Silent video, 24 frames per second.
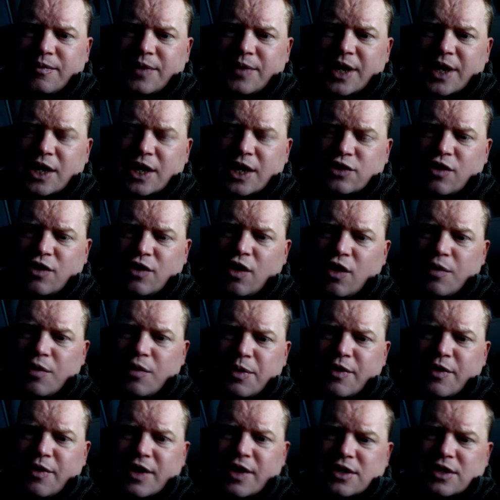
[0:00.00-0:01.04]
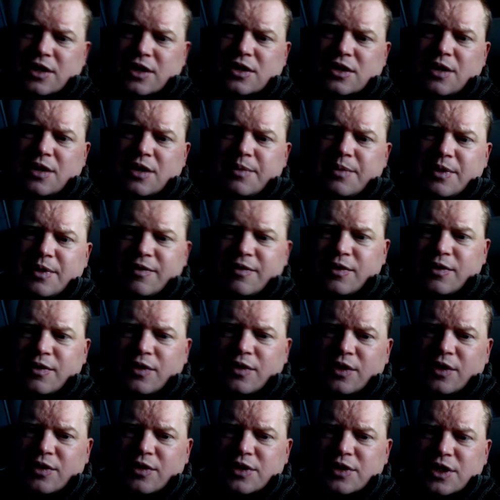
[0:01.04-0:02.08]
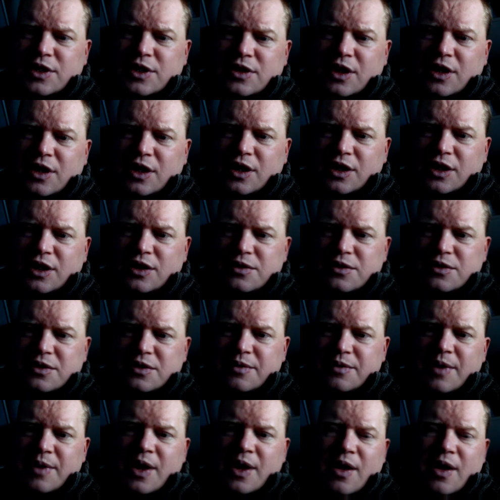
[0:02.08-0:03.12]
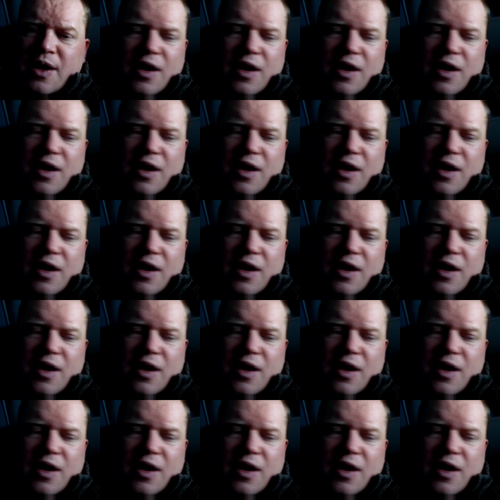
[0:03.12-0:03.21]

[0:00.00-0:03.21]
the extra hyper threads on top of the four cores it's not going to use them